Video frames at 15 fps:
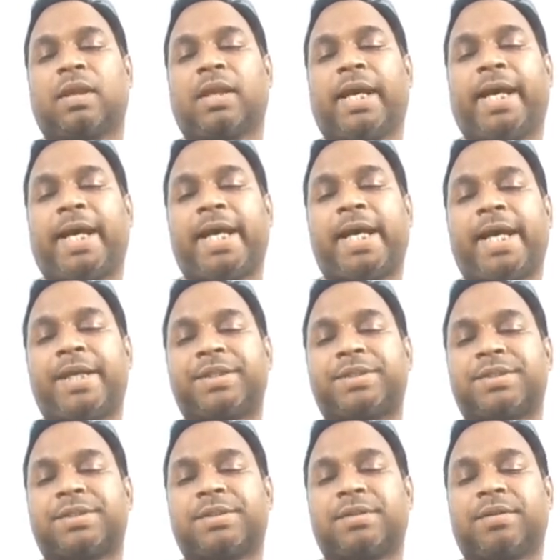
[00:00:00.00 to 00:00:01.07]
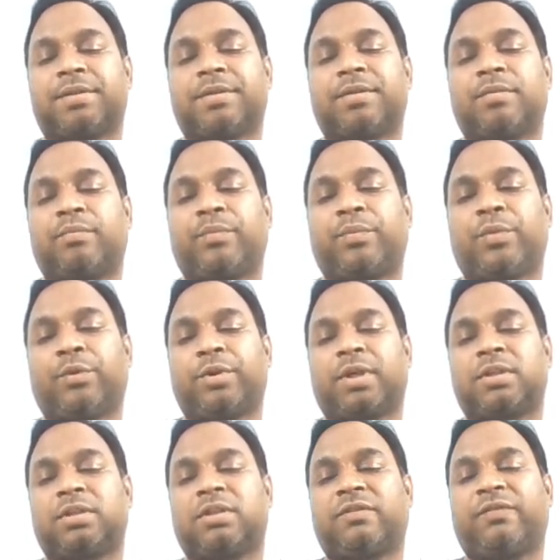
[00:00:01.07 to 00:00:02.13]
as
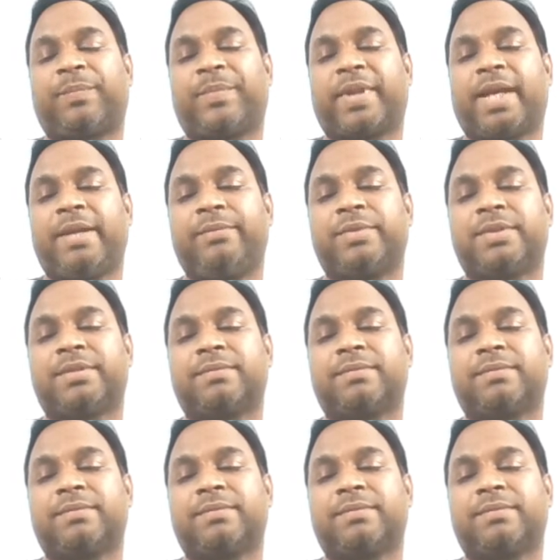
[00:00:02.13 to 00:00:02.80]
product of primes.